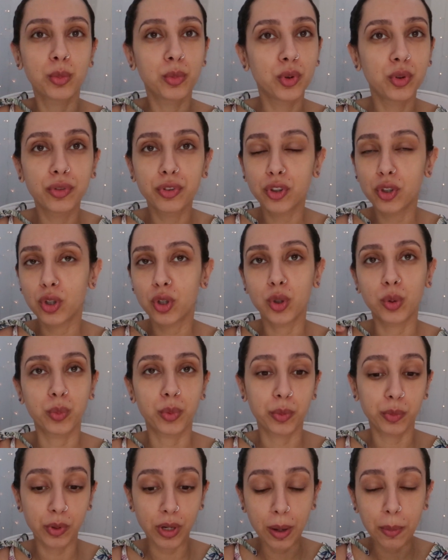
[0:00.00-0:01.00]
removal or
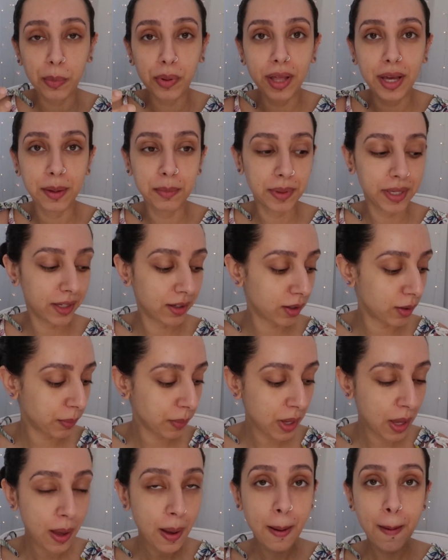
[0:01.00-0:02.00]
when we apply makeup,
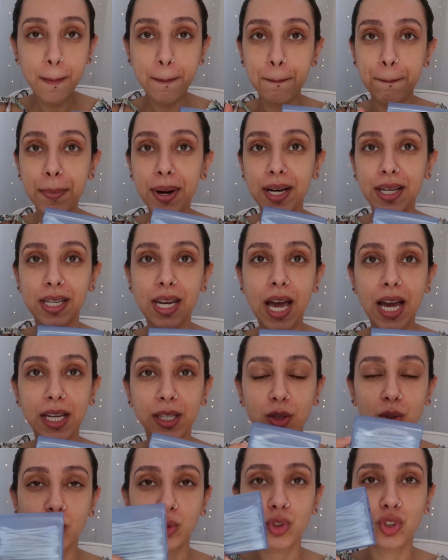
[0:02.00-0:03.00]
but I
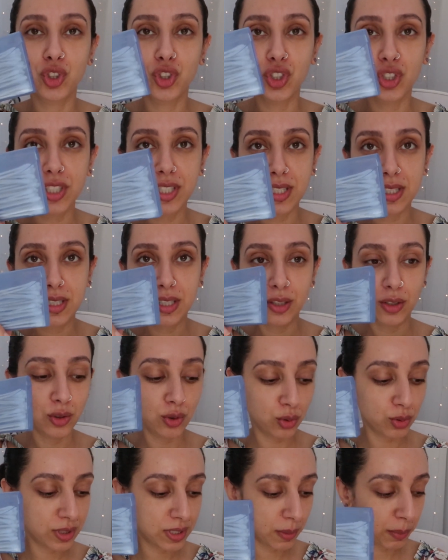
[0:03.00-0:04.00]
don't just
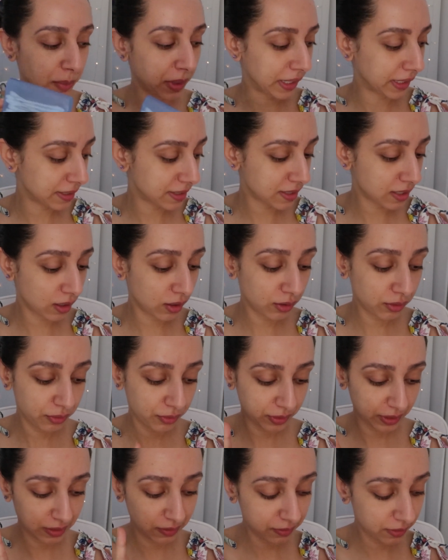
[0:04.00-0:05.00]
use it by itself,
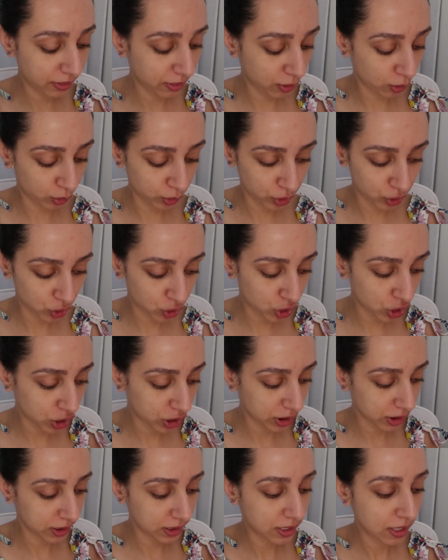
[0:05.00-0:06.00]
even though you could.